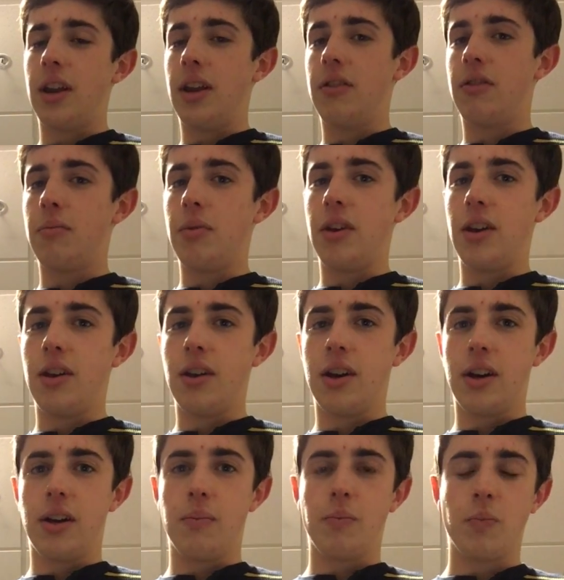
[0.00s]
It needs to be
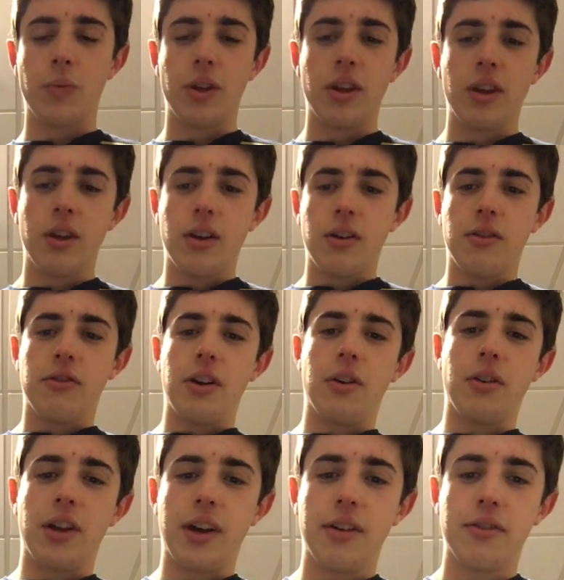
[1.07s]

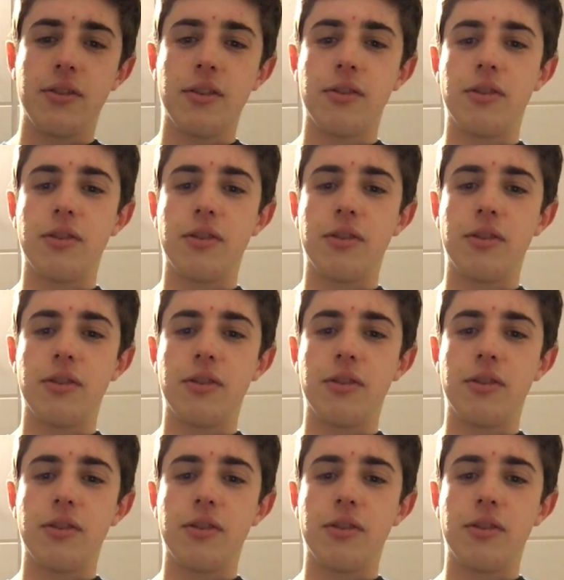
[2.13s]
sterilized.